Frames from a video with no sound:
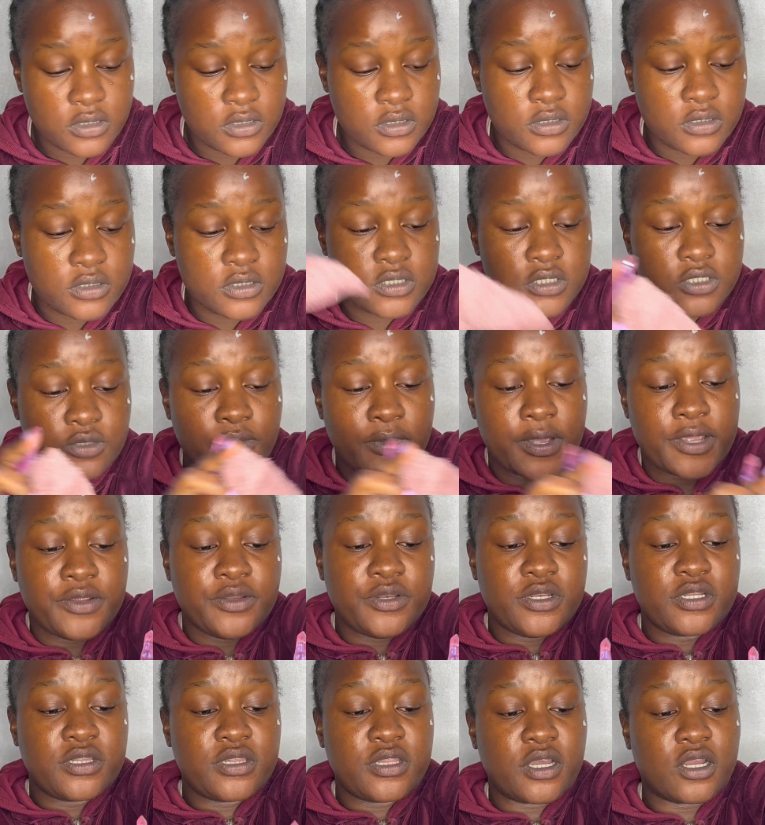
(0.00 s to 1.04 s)
See why you
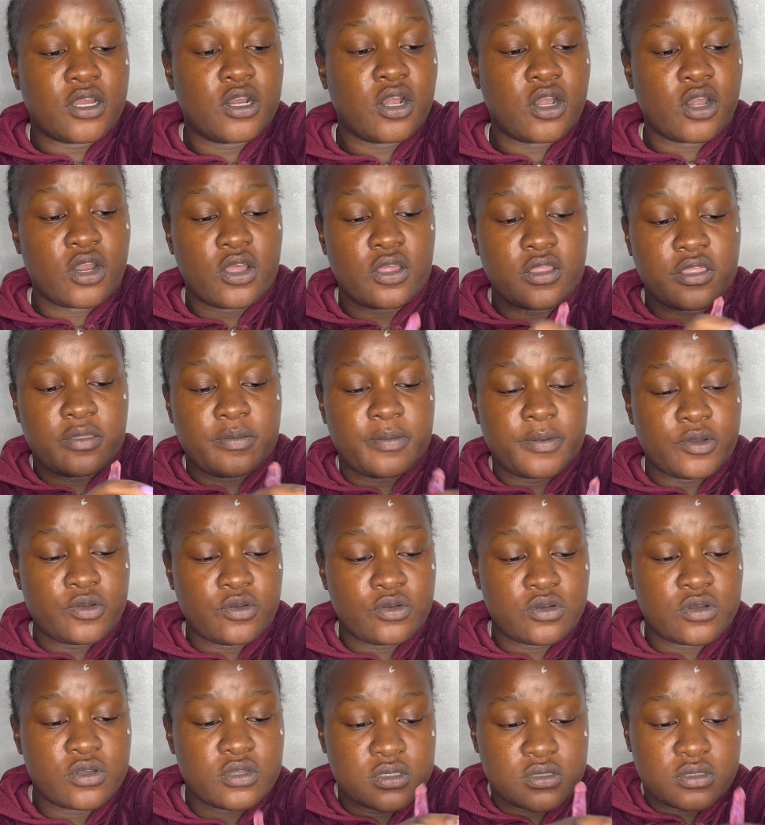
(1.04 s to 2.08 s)
need the cloth,
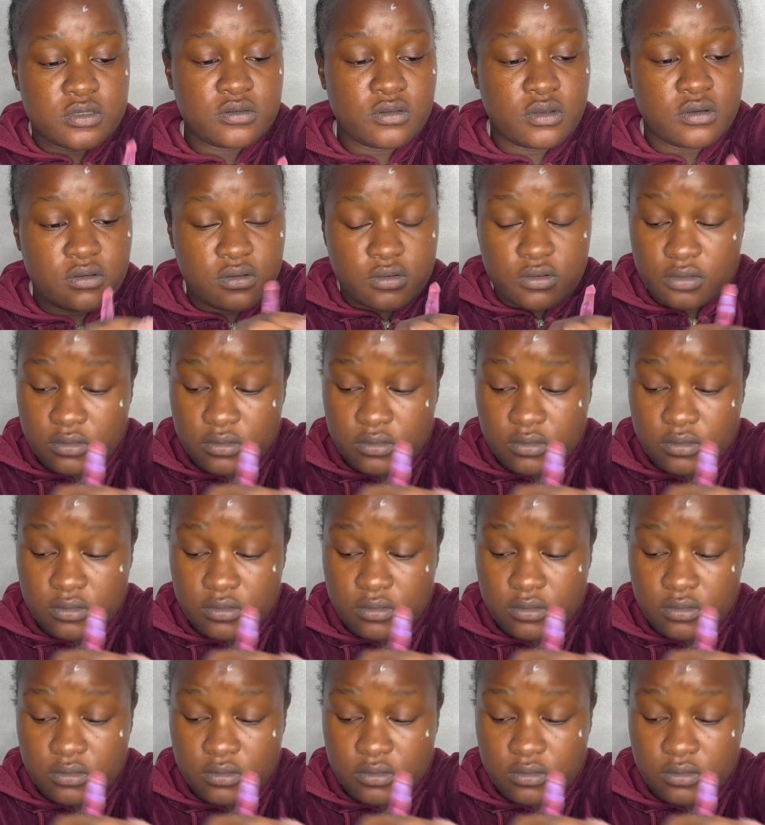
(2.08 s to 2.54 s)
because your